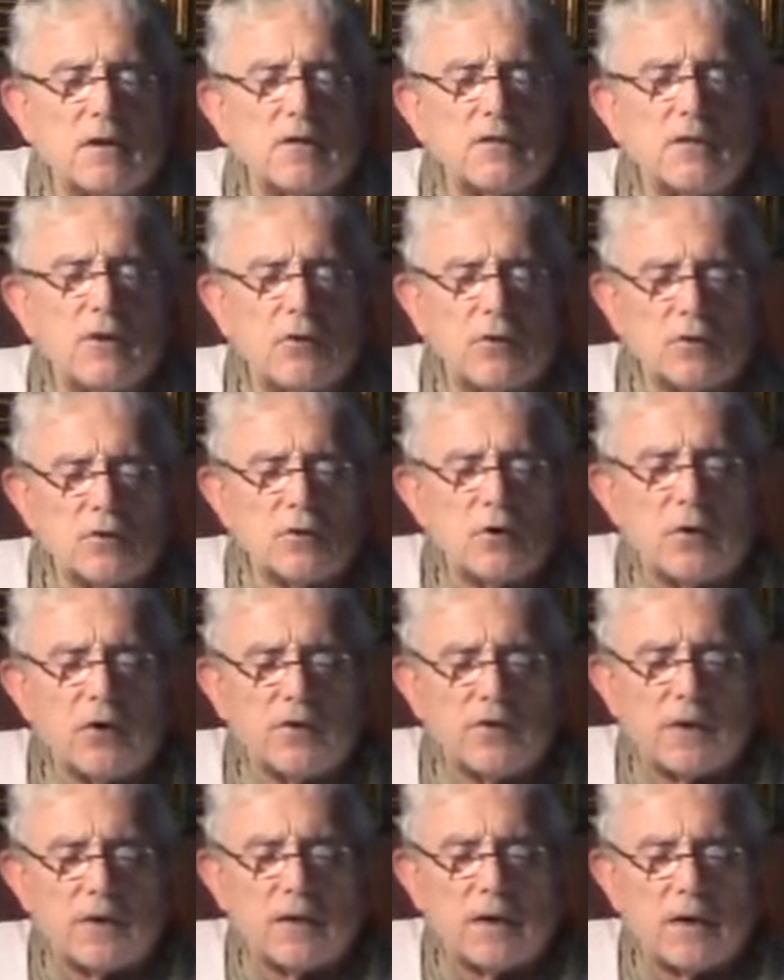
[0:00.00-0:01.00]
they're enjoying
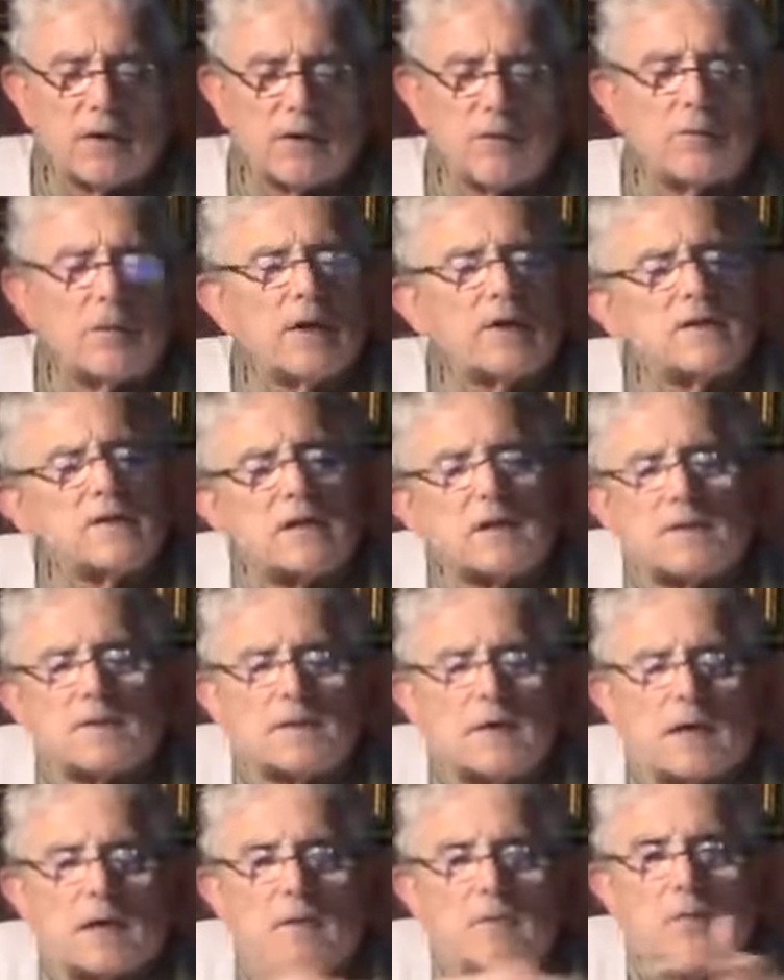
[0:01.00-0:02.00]
together, but it seems
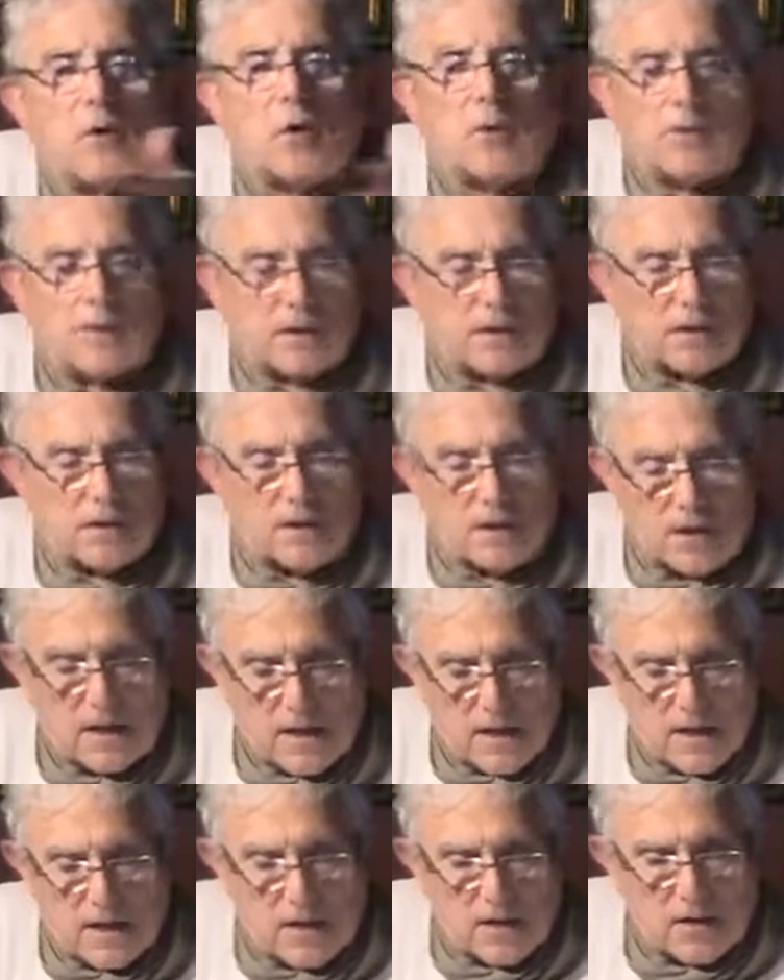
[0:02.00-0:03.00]
like a moment.
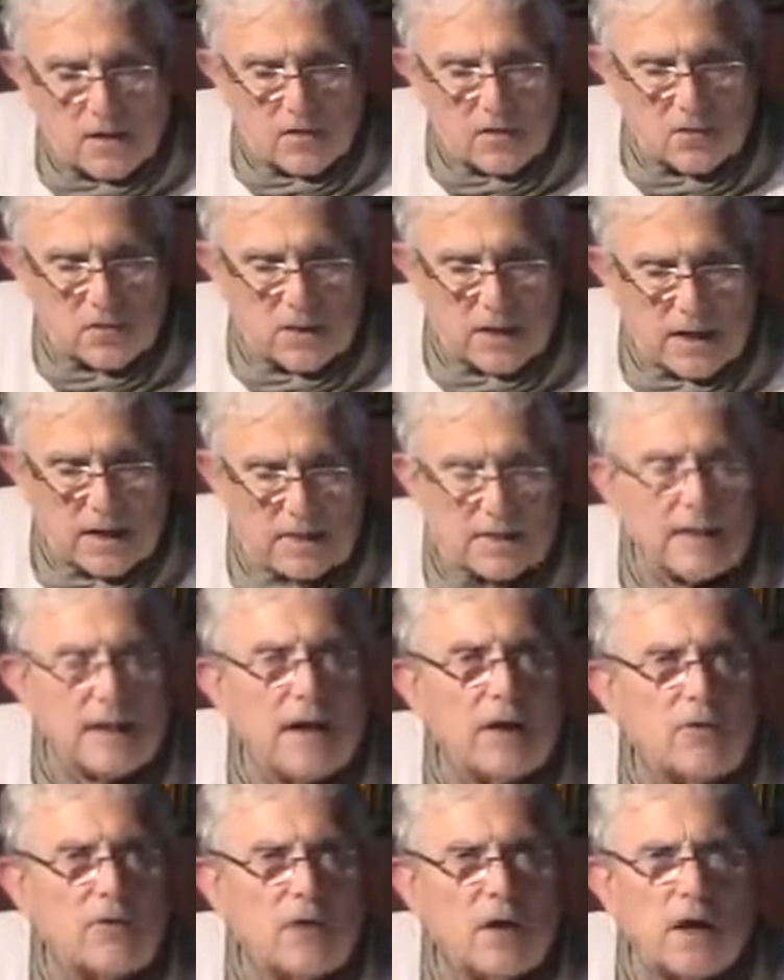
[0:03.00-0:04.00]
She has
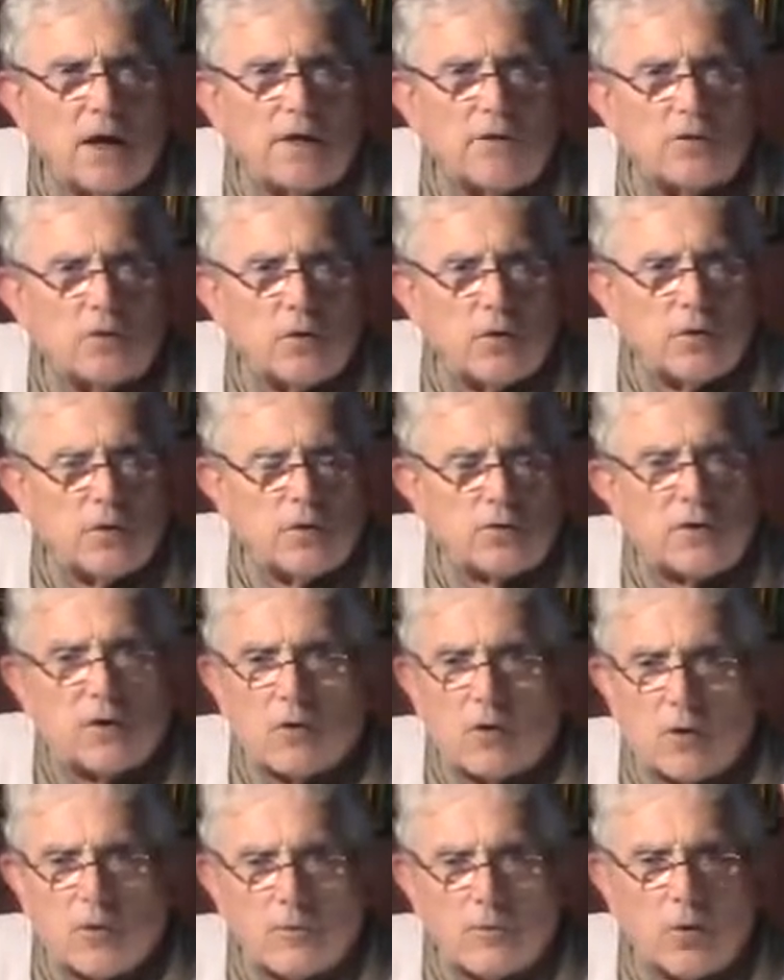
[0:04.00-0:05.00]
now nine daughters. They're
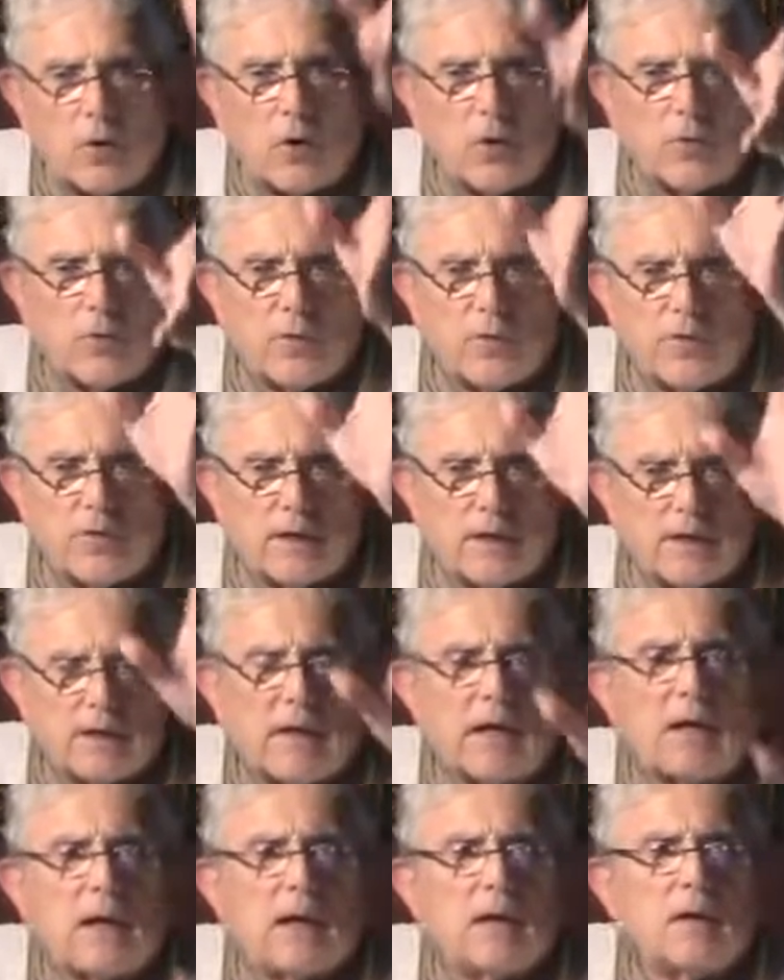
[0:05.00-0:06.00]
all born within a
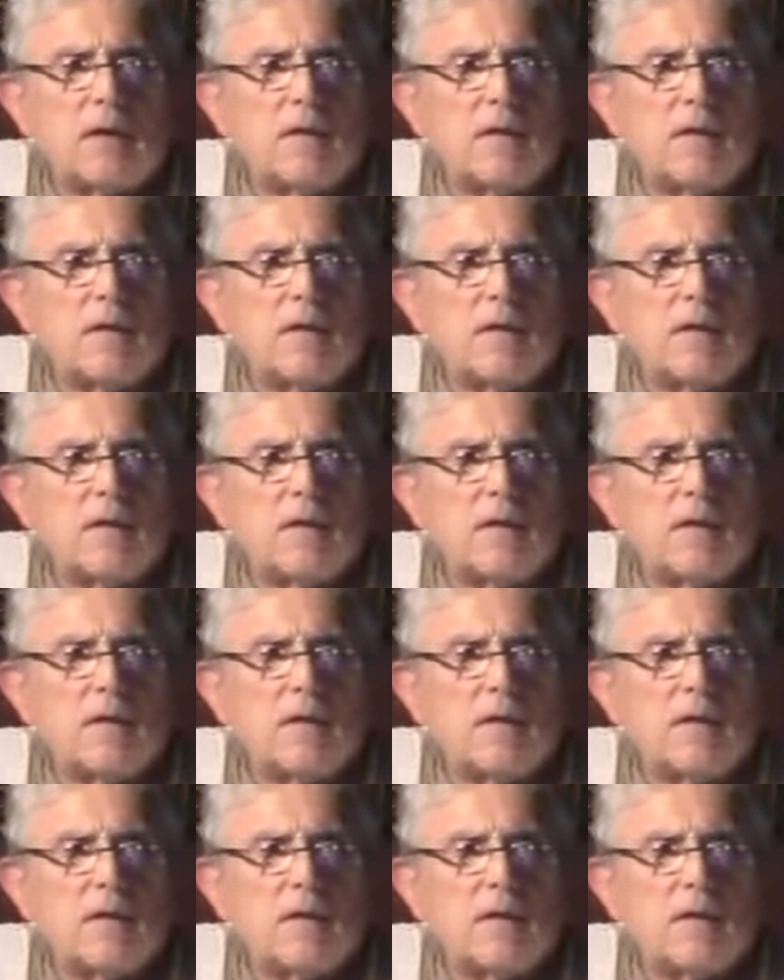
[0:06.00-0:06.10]
day.